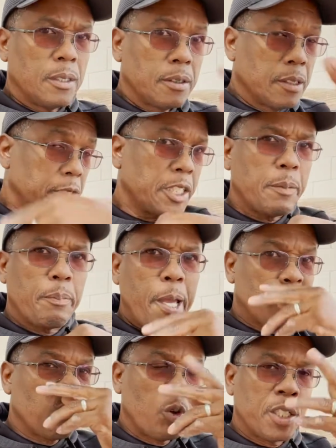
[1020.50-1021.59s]
Now let's get
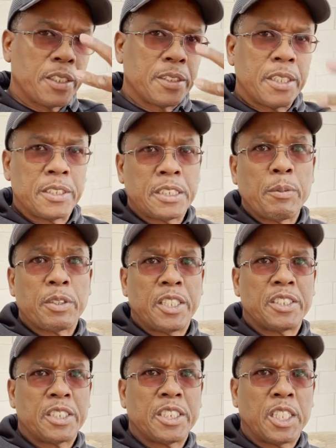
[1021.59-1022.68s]
back to some of the things
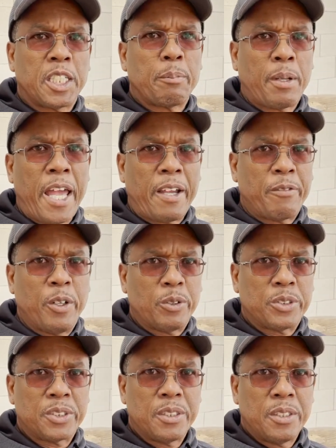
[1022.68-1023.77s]
that's killing black folks,